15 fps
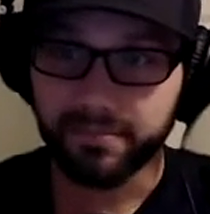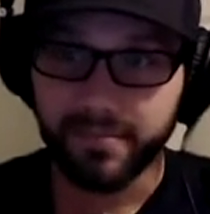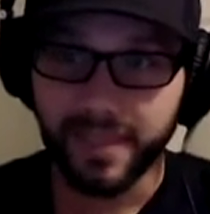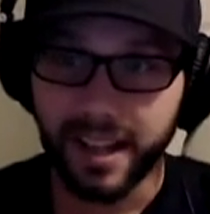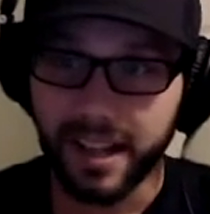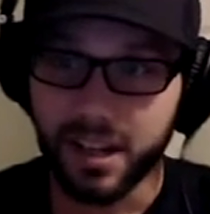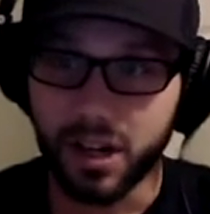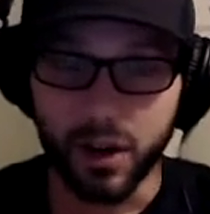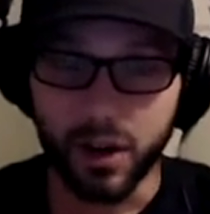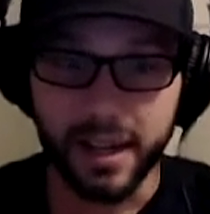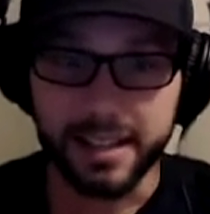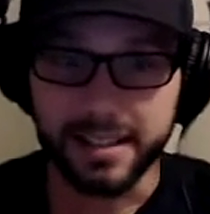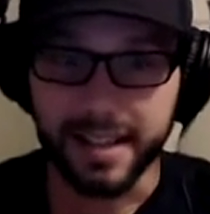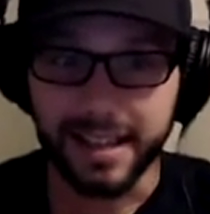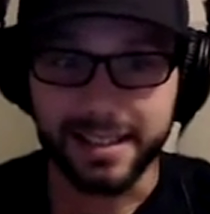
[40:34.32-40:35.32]

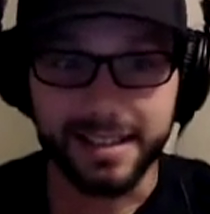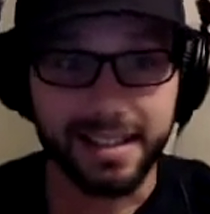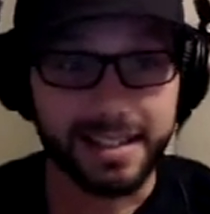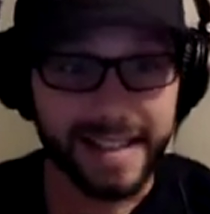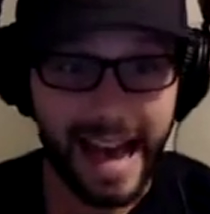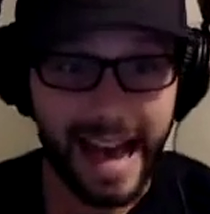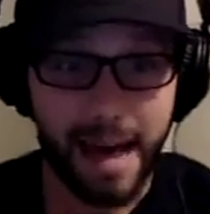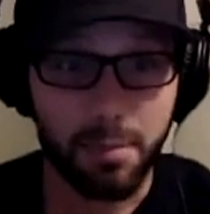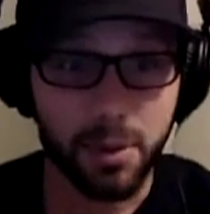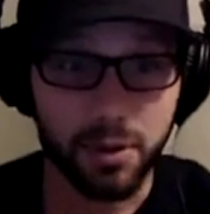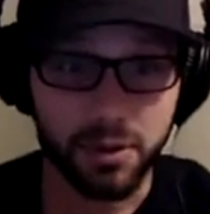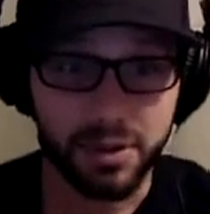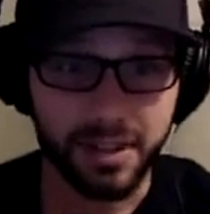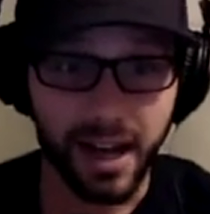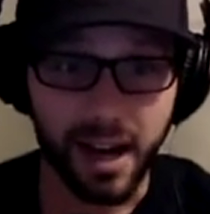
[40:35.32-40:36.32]
it's the taboo
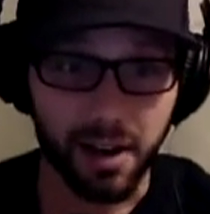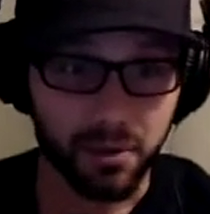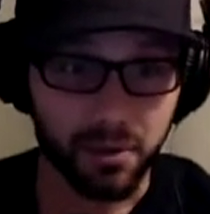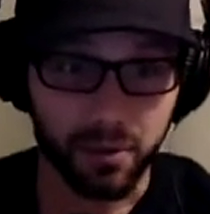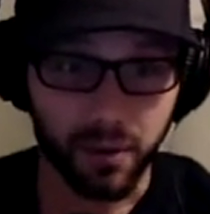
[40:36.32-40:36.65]
stuff.